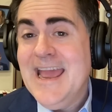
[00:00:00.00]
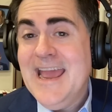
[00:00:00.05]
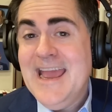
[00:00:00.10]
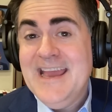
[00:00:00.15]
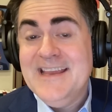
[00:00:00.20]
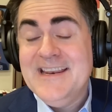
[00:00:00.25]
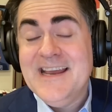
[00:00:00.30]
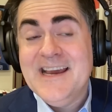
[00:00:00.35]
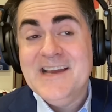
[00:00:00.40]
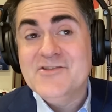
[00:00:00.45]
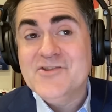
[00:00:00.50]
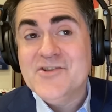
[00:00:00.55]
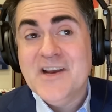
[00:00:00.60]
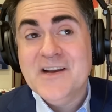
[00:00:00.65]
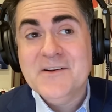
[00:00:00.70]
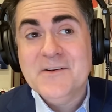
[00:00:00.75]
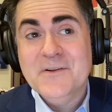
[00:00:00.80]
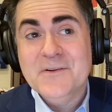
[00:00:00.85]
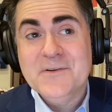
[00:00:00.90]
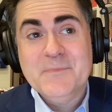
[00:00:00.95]
And I
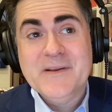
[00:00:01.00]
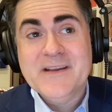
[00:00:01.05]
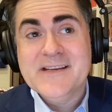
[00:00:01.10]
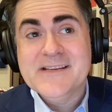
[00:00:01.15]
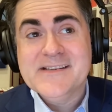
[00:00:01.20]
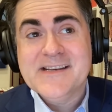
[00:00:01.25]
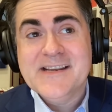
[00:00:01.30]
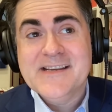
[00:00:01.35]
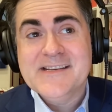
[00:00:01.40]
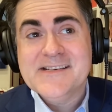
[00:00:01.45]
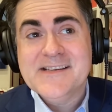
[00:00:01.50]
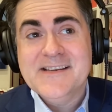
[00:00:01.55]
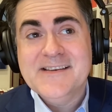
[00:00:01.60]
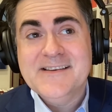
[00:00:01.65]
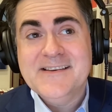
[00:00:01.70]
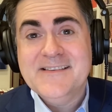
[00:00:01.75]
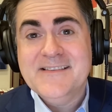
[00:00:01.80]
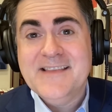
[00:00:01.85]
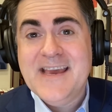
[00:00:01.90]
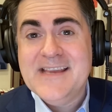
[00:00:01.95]
chuckled because I
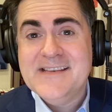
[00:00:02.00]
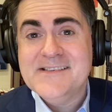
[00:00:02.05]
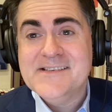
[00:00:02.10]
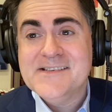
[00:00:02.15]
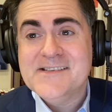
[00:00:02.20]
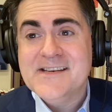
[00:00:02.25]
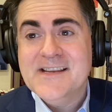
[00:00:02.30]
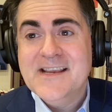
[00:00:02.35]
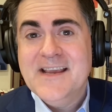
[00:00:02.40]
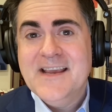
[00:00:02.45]
said, that's